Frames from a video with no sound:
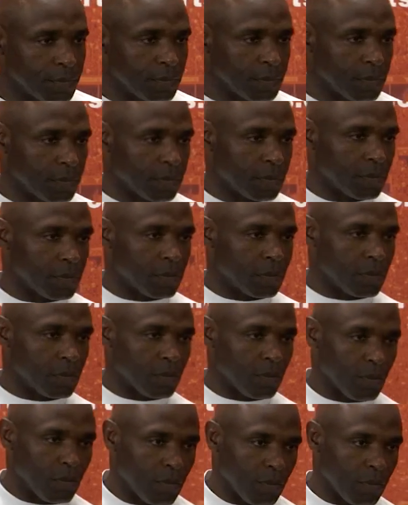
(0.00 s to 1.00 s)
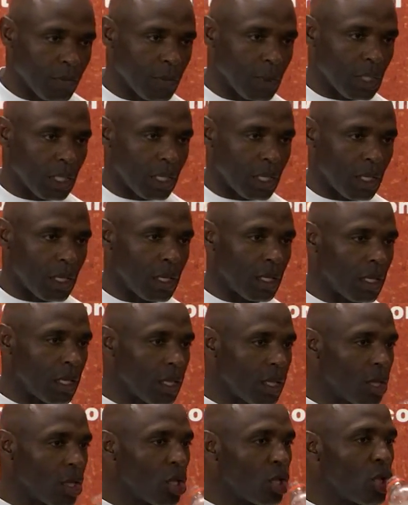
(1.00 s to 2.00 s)
alarming statement. You're saying that
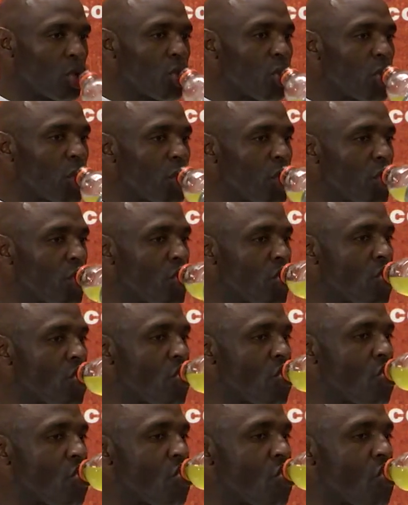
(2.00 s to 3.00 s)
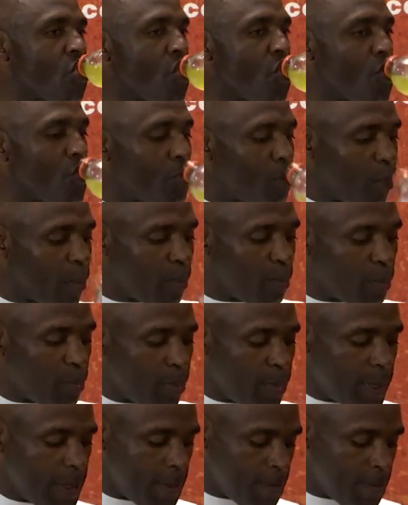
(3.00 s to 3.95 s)
guys quit competing? What do you mean by that?